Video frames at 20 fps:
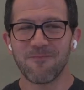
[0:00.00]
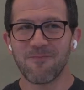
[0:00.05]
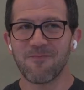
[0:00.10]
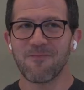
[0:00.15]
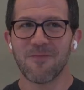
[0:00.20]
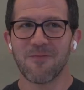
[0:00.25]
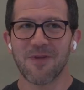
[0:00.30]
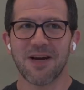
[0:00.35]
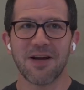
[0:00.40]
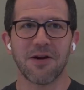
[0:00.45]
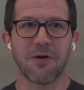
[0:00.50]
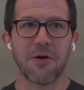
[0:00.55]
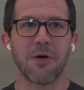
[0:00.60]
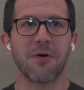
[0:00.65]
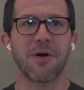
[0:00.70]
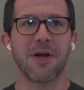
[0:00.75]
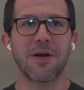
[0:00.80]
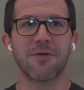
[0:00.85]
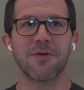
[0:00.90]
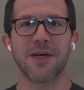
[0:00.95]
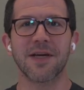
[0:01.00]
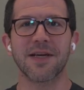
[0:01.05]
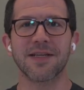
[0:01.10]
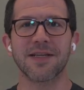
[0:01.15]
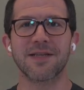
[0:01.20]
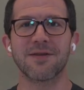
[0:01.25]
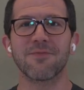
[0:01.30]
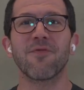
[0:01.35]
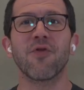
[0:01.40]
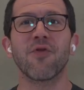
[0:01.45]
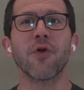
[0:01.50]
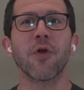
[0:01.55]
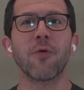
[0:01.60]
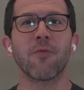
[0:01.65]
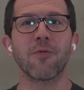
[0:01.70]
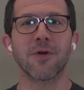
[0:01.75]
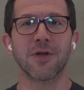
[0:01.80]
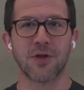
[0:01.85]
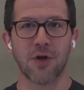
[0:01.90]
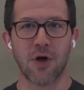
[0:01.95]
I don't think it's fully
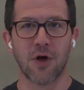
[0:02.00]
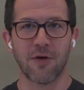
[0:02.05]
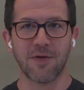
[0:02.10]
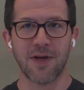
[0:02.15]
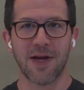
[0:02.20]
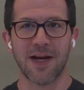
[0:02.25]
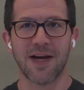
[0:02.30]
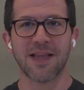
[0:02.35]
resolved yet.